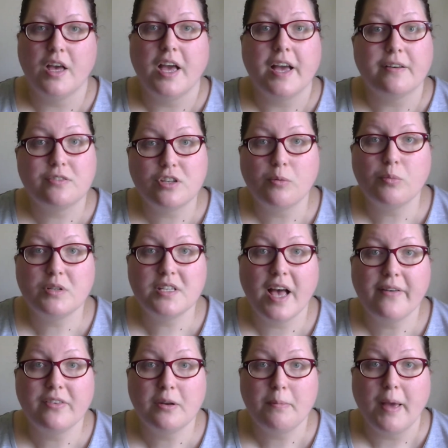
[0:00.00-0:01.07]
If someone's
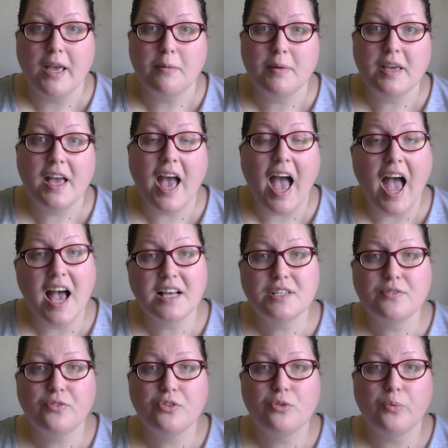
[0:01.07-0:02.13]
having a baby,
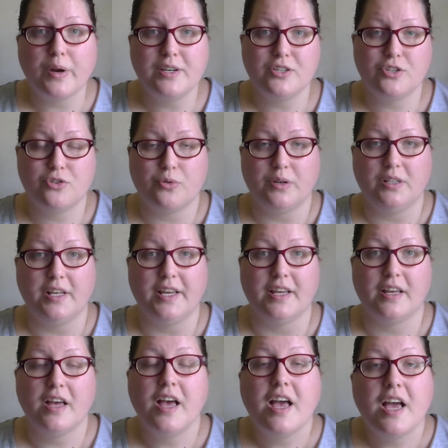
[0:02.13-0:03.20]
ask for the registry link.